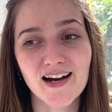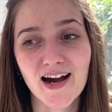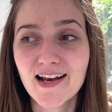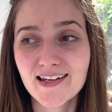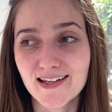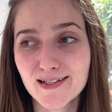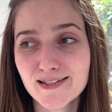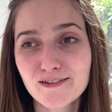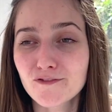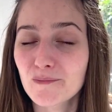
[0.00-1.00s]
I
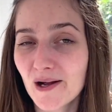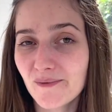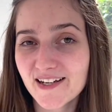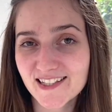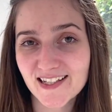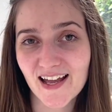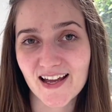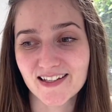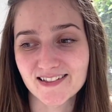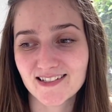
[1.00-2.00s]
knit for my wedding
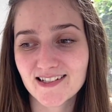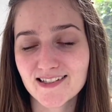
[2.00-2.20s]
and